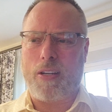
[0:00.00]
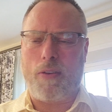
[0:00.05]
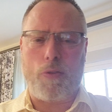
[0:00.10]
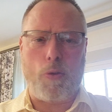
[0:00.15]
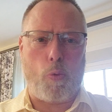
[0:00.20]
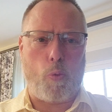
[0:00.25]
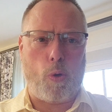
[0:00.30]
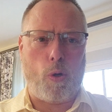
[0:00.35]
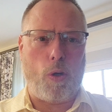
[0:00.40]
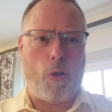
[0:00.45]

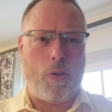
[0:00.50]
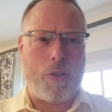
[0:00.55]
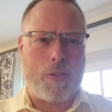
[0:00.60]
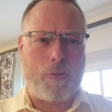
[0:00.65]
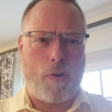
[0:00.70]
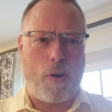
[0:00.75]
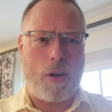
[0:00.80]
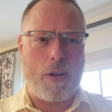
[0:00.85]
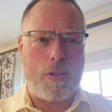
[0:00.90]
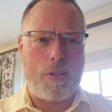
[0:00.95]
world as
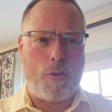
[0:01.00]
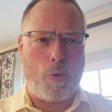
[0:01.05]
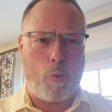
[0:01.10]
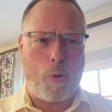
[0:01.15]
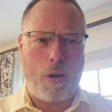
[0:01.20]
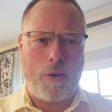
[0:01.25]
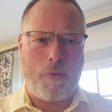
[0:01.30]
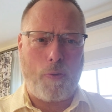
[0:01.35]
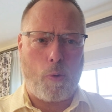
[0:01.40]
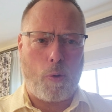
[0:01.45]
far as the
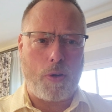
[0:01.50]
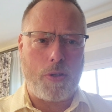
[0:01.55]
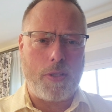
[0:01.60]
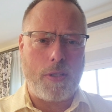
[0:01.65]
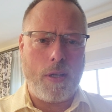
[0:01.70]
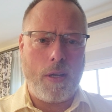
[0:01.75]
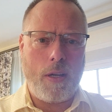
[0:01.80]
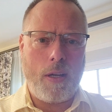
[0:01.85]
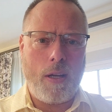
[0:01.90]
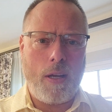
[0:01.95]

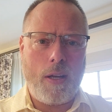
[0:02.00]
workforce.